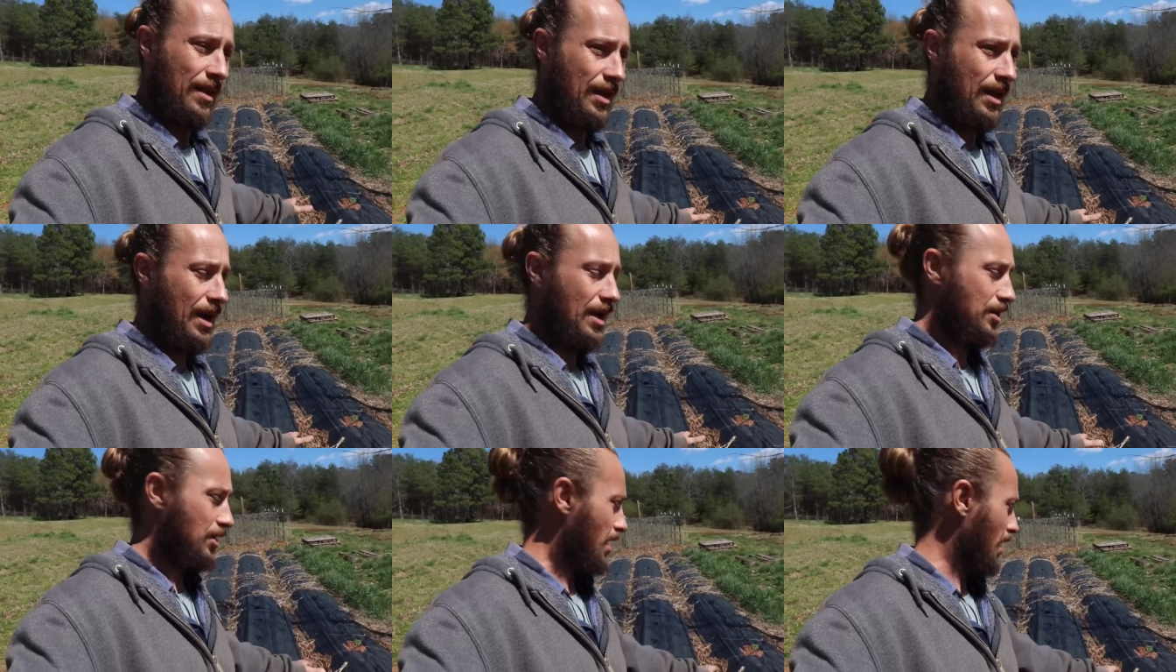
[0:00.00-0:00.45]

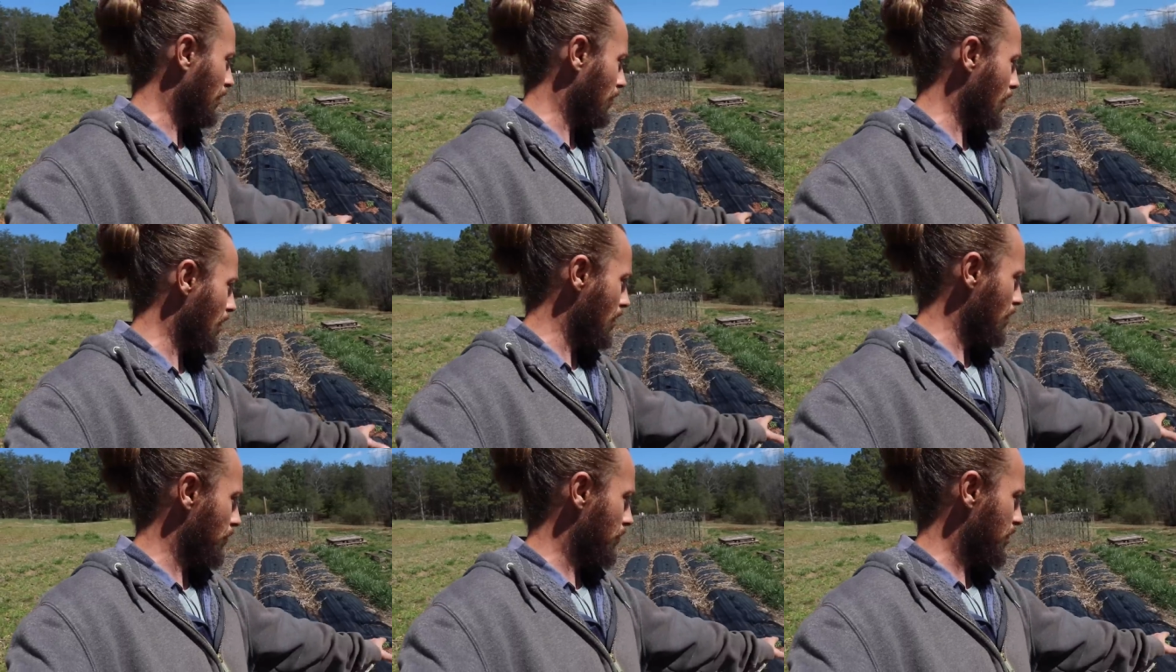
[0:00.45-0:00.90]
Then as they
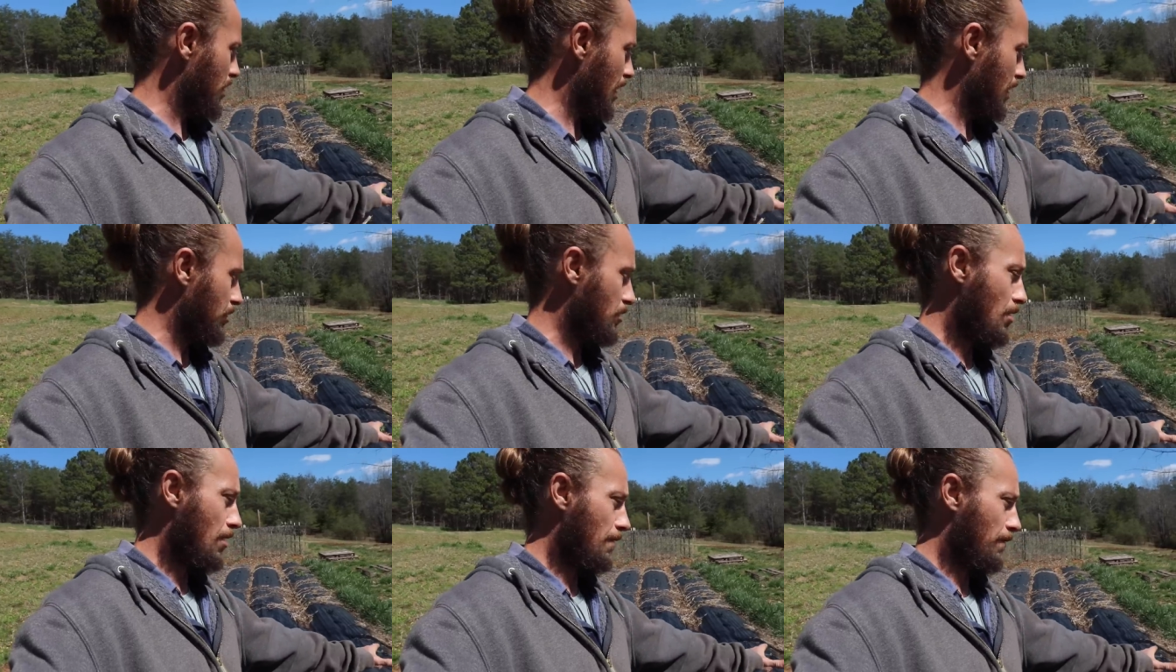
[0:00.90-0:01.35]
grow,
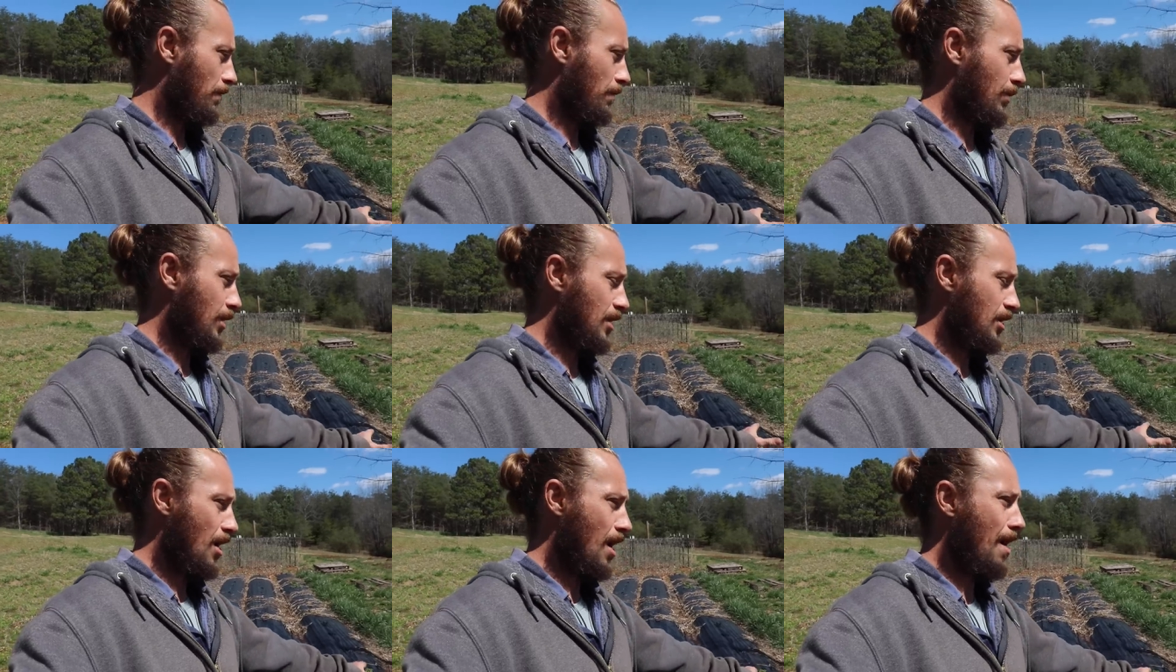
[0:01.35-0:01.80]
take dirt
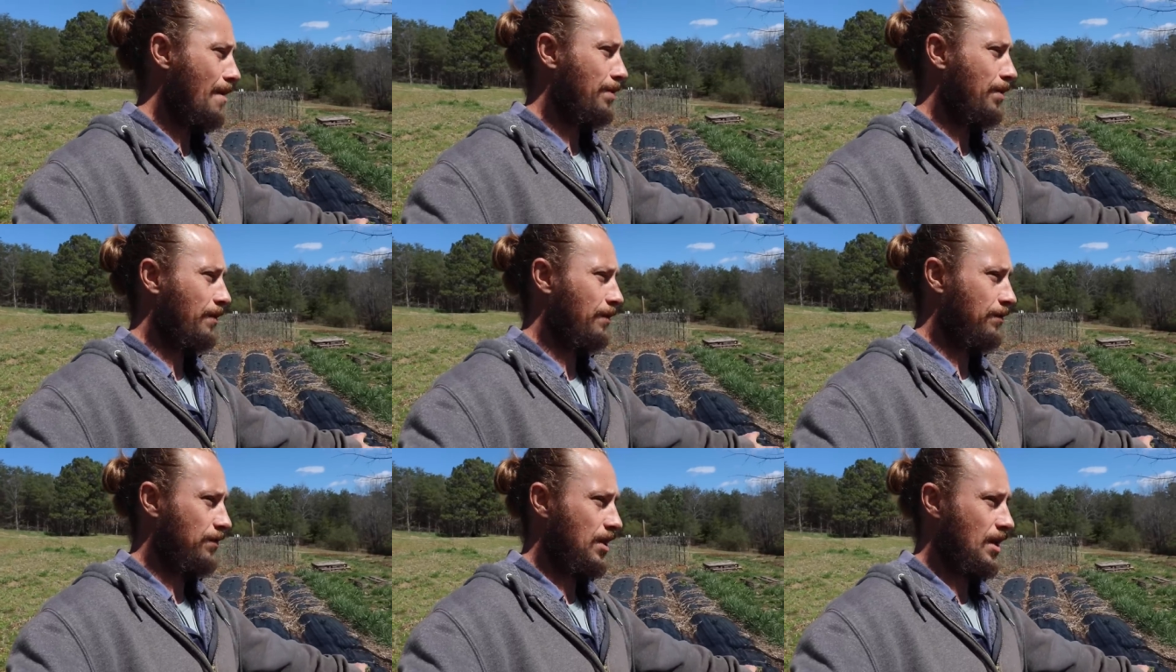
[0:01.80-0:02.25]
from the
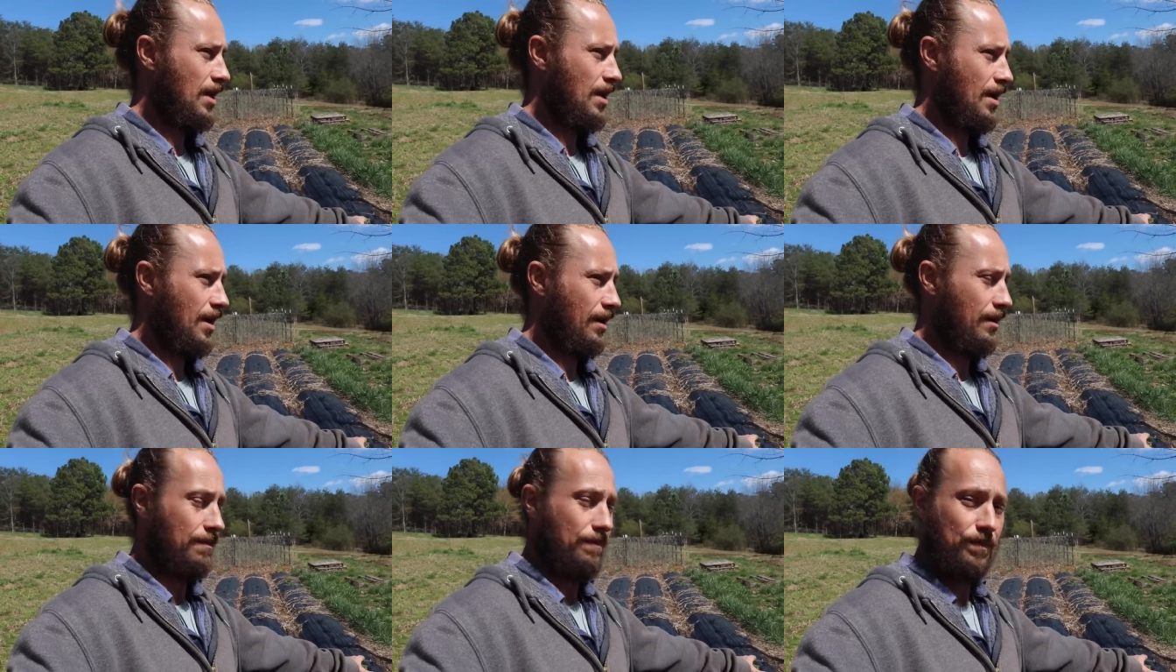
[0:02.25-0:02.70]
top of the,
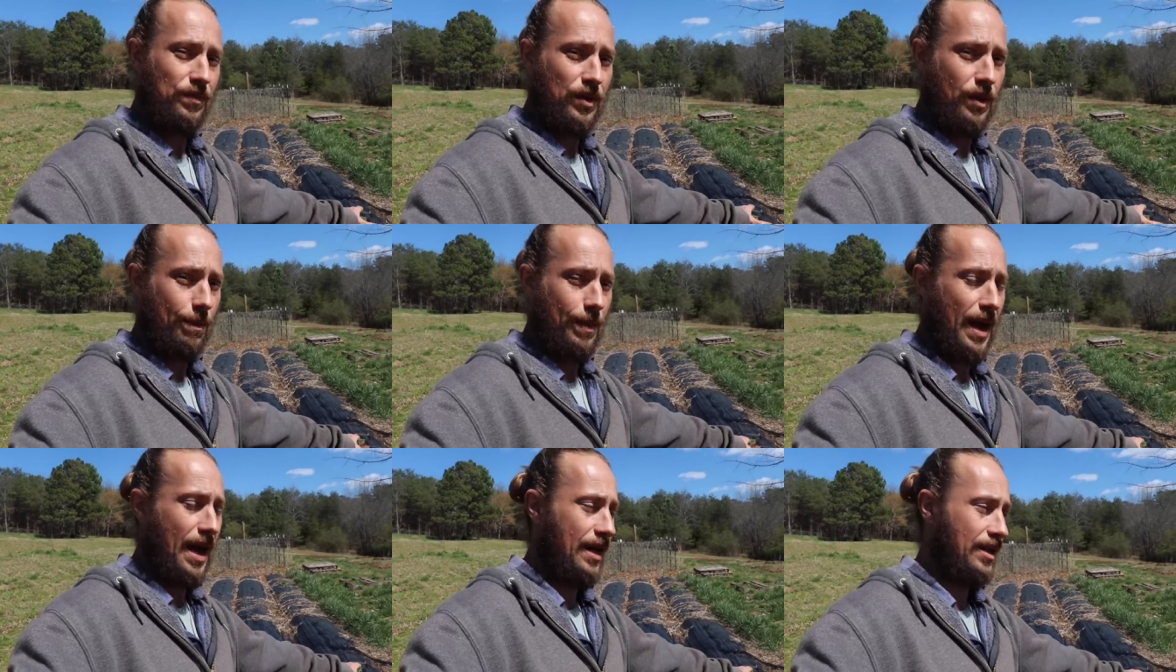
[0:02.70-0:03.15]
uh,
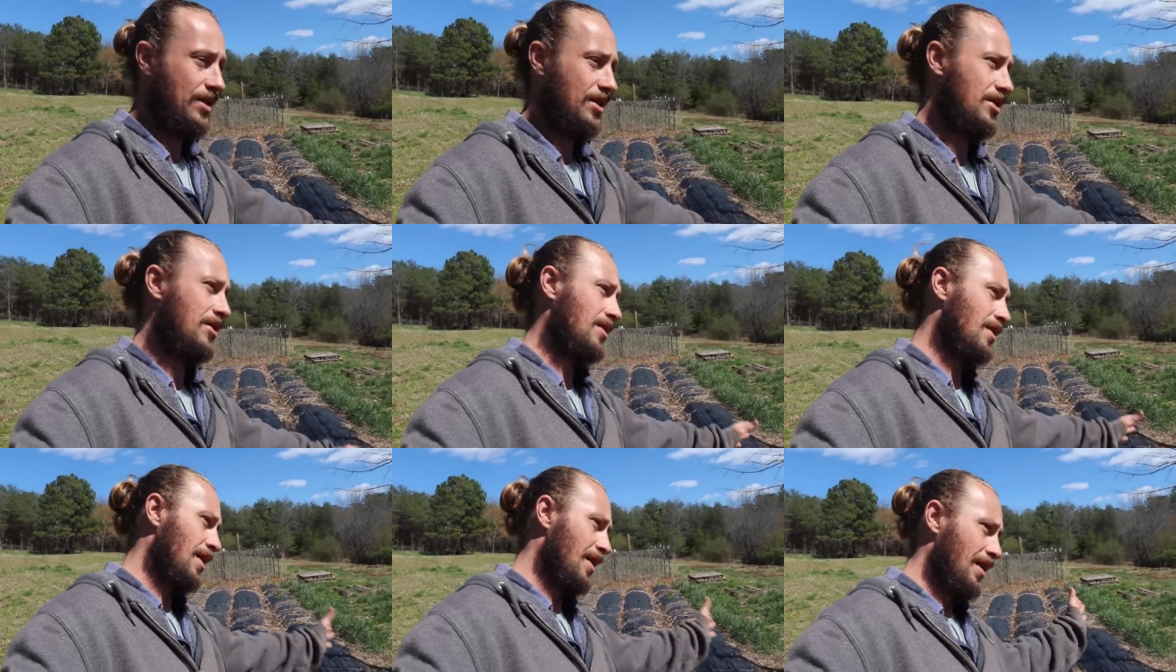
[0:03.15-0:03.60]
the
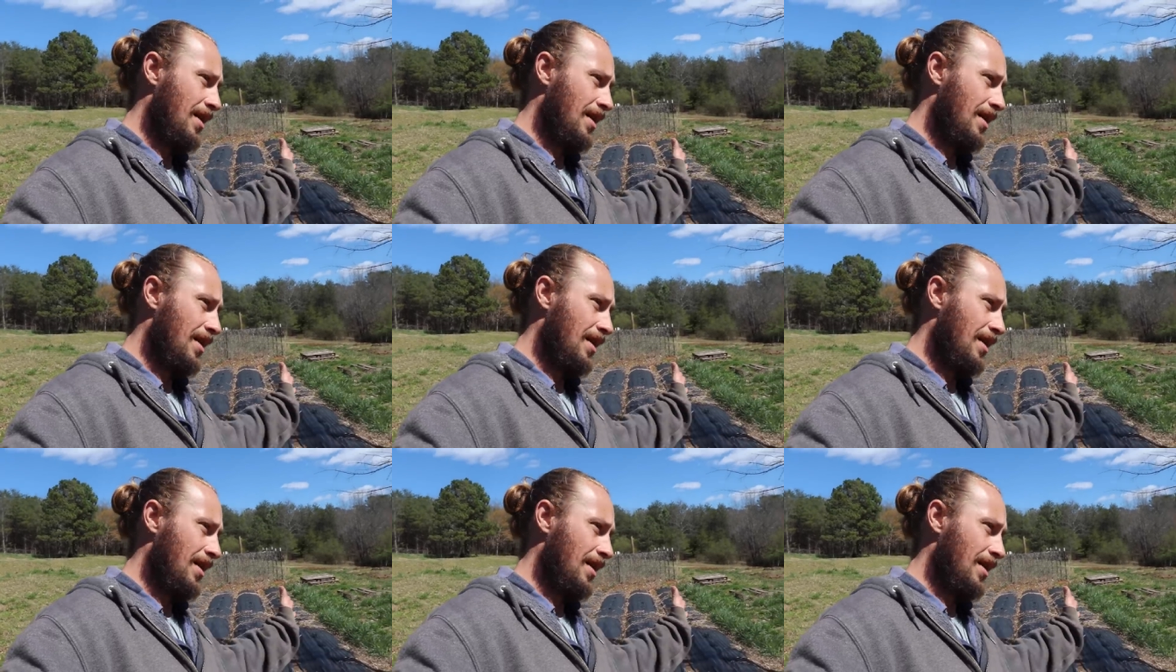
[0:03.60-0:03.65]
beds